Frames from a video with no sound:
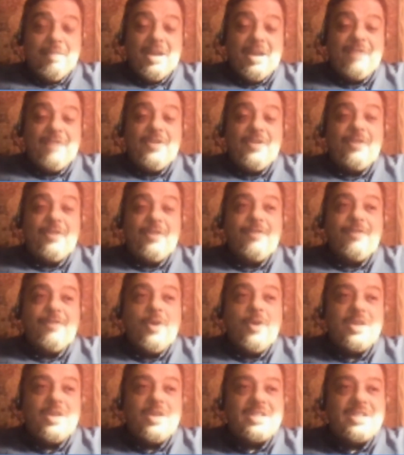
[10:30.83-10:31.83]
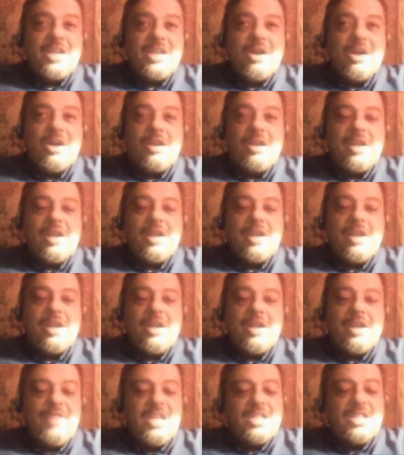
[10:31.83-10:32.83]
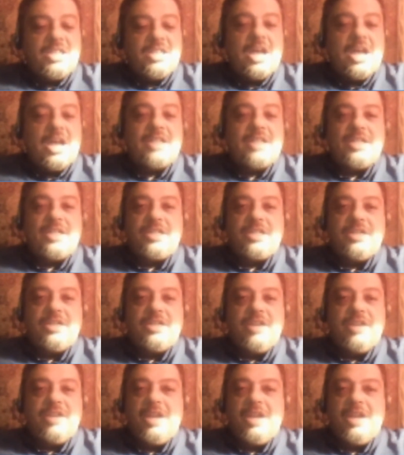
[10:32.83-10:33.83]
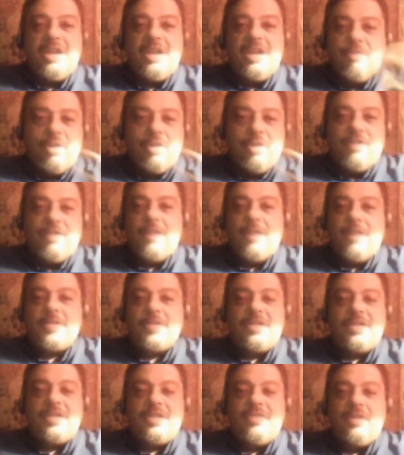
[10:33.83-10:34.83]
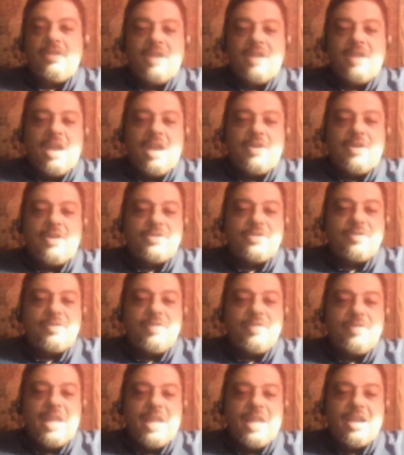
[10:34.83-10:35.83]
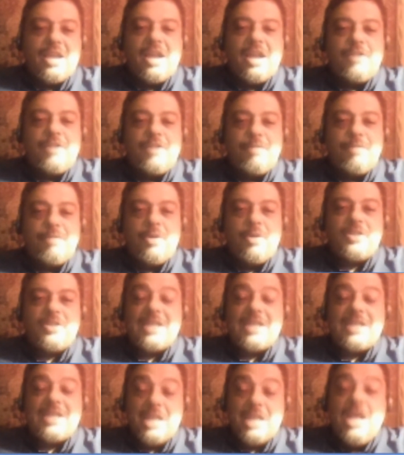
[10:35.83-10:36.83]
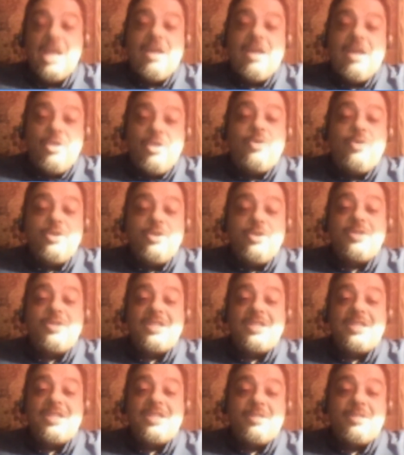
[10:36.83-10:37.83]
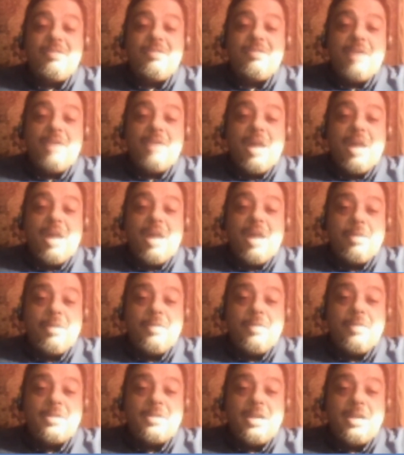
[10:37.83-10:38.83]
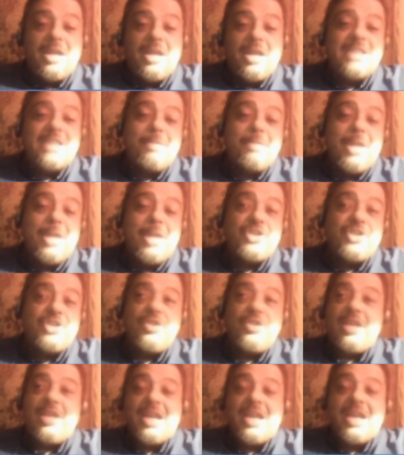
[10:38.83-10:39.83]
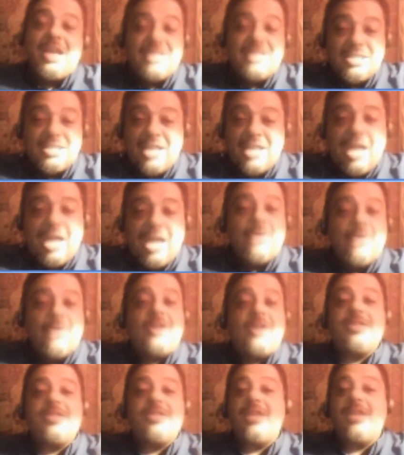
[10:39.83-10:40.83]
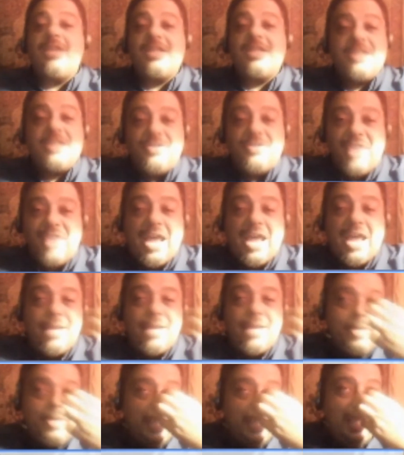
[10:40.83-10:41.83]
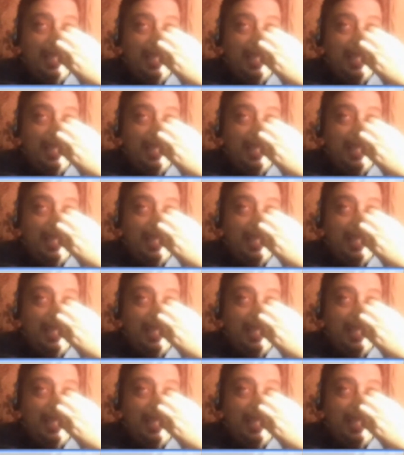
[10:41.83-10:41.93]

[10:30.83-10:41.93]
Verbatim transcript: But if you're focusing on like vegan sausage and you're getting 45% of your calories from that kind of protein, you do see some problems, and not to mention the excess calories, the excess fat.